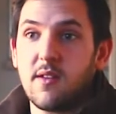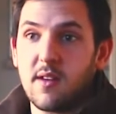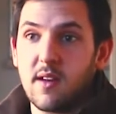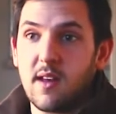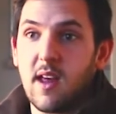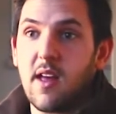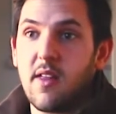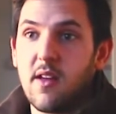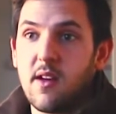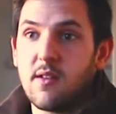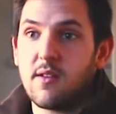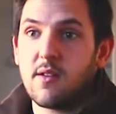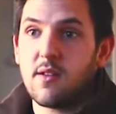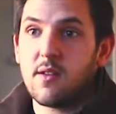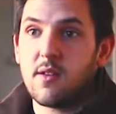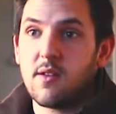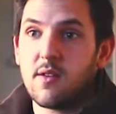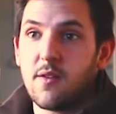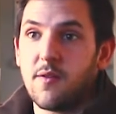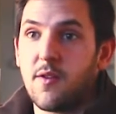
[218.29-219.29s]
together
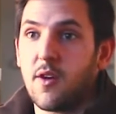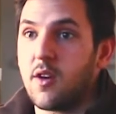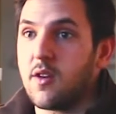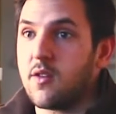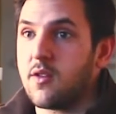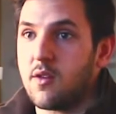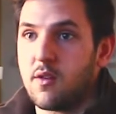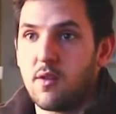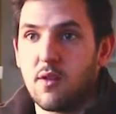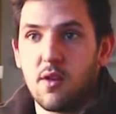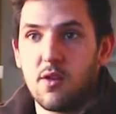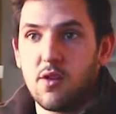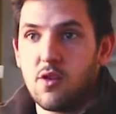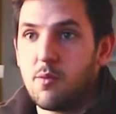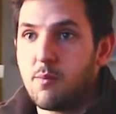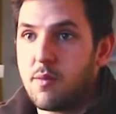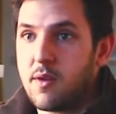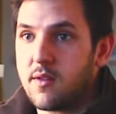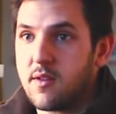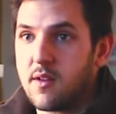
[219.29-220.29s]
to focus on
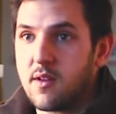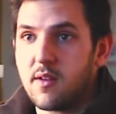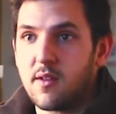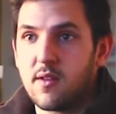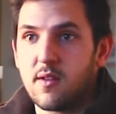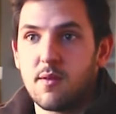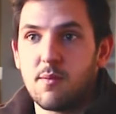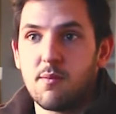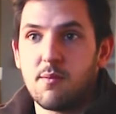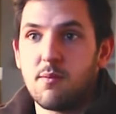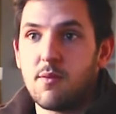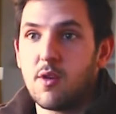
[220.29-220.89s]
new business,